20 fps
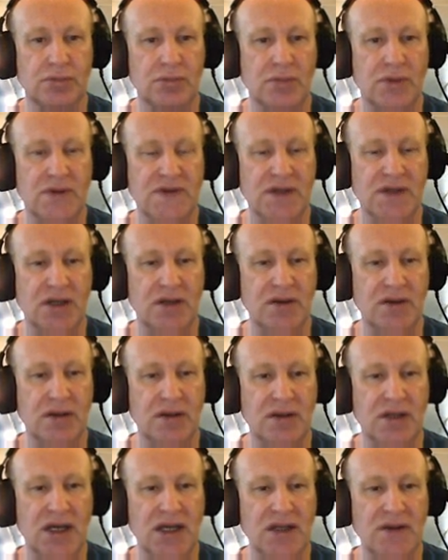so
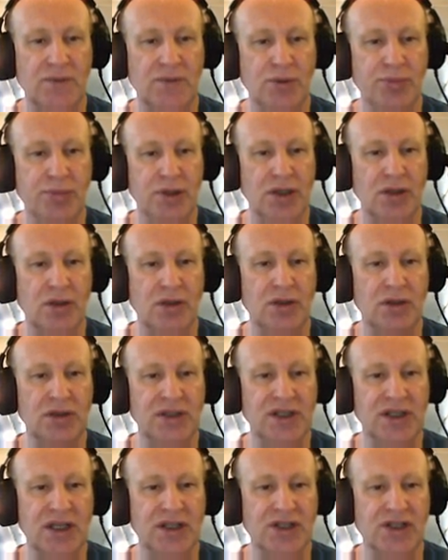that would be
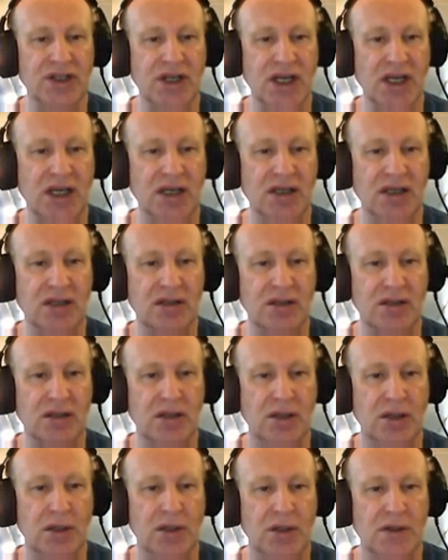only a check.
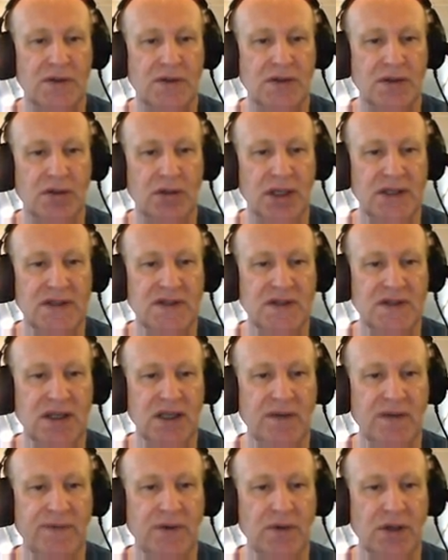So let's
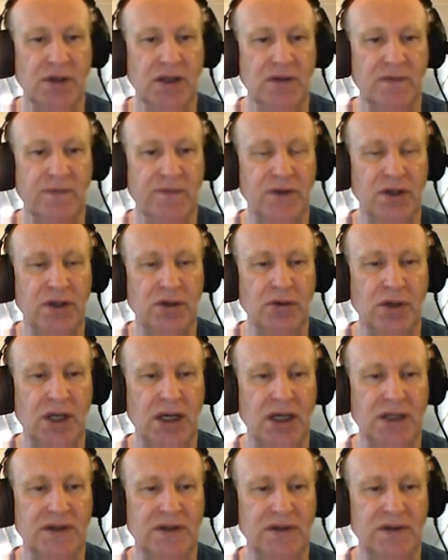see if you can figure
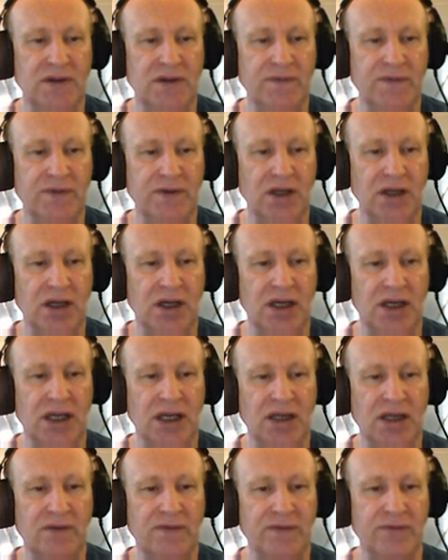out a different
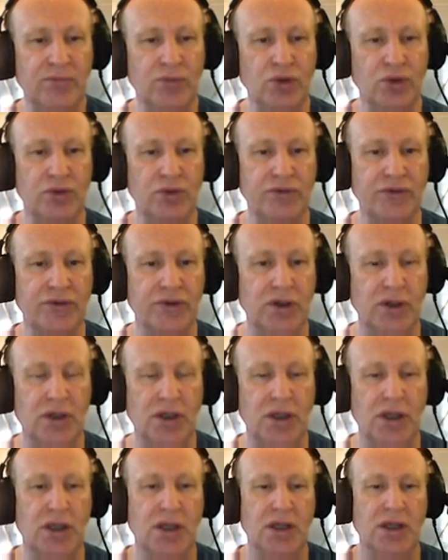kind of move
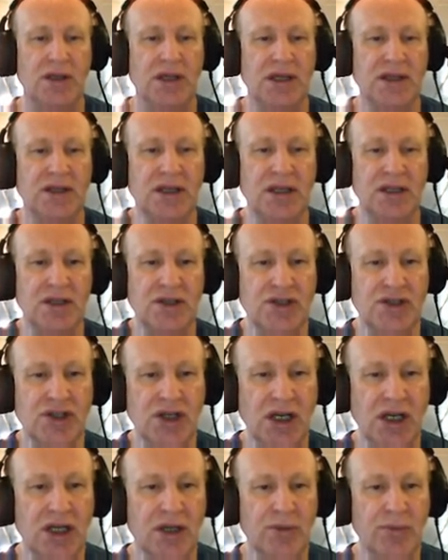that can
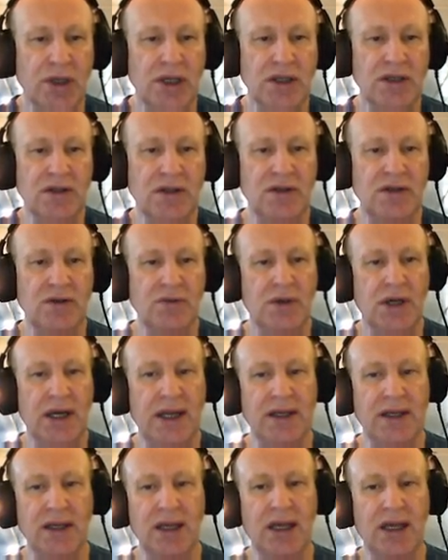checkmate the
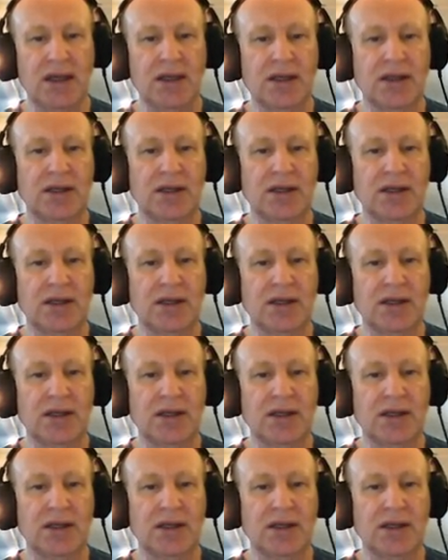white king.